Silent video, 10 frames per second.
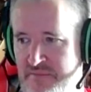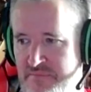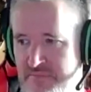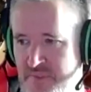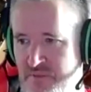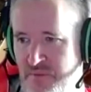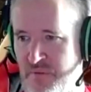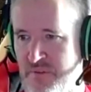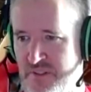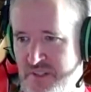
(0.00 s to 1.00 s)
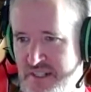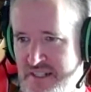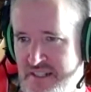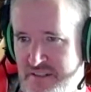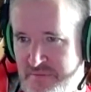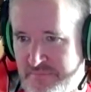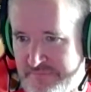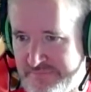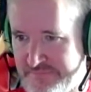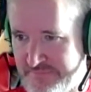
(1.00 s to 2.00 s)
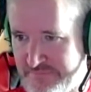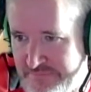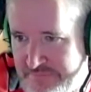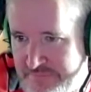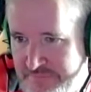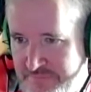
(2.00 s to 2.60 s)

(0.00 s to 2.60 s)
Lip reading: Generate a number, compare it against another